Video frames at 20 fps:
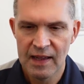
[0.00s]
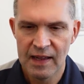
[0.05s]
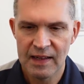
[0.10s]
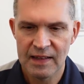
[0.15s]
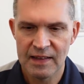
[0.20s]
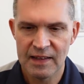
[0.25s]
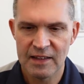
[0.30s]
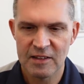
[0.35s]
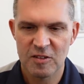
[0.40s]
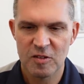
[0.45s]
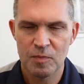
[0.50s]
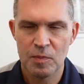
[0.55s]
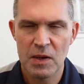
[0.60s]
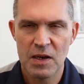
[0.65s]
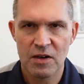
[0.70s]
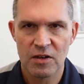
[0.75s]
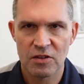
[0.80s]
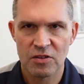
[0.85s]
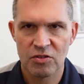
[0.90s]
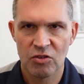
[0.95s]
And then
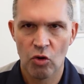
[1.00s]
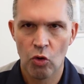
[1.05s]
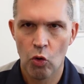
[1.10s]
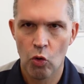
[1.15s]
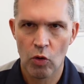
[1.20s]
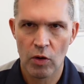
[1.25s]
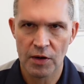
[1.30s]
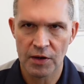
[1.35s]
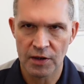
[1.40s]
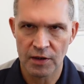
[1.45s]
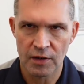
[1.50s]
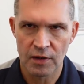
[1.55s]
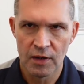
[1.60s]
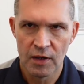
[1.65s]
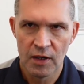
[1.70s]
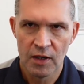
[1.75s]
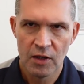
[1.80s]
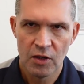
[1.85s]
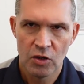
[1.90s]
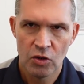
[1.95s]
Speaker's
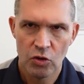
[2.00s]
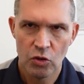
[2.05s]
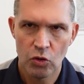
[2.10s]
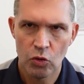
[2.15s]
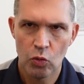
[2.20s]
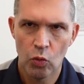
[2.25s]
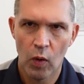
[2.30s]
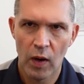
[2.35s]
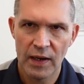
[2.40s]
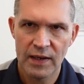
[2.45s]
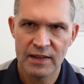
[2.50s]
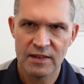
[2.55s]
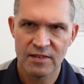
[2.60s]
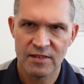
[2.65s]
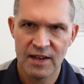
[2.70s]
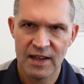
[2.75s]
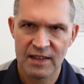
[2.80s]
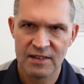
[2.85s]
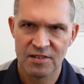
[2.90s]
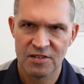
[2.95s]
Corner, who won
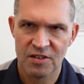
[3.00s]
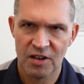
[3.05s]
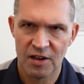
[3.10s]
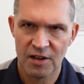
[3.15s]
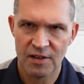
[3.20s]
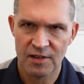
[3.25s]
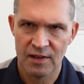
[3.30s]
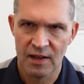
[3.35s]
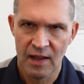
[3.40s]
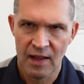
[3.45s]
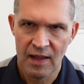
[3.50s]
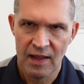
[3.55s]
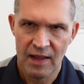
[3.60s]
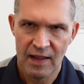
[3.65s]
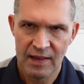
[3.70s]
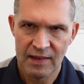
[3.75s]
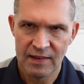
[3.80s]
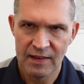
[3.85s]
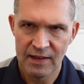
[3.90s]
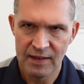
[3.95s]
his next start,
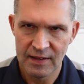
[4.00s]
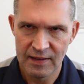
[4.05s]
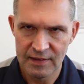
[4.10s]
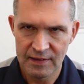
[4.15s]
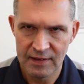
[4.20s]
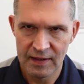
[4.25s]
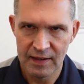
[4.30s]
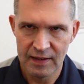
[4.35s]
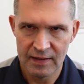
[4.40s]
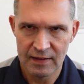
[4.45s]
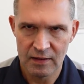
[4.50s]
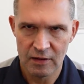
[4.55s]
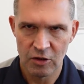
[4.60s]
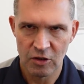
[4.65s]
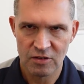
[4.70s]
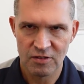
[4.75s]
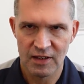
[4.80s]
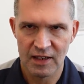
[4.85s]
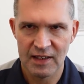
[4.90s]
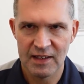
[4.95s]
and then
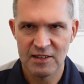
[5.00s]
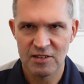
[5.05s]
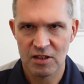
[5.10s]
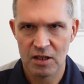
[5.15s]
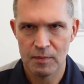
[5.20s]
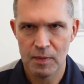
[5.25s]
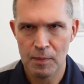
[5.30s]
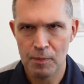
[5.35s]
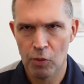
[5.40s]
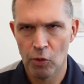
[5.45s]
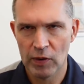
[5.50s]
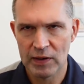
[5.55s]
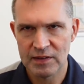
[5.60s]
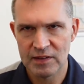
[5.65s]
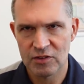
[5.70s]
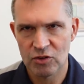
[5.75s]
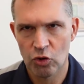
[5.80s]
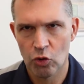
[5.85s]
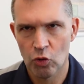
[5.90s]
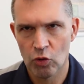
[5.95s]
looks like he's going to be
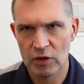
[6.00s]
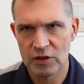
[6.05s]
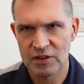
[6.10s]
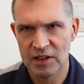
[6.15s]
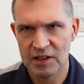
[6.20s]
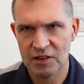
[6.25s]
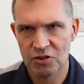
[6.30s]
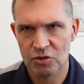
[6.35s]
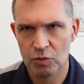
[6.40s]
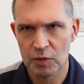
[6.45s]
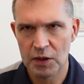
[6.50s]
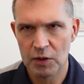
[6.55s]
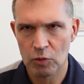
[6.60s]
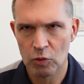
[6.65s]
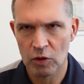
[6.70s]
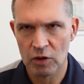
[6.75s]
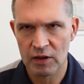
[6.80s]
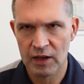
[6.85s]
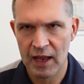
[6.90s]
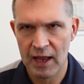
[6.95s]
pointed towards a
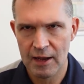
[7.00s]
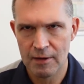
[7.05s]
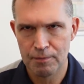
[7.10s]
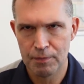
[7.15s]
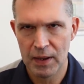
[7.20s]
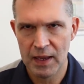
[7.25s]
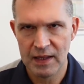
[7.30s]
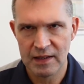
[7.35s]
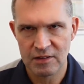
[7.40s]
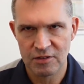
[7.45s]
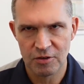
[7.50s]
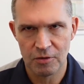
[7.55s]
three-year-old campaign.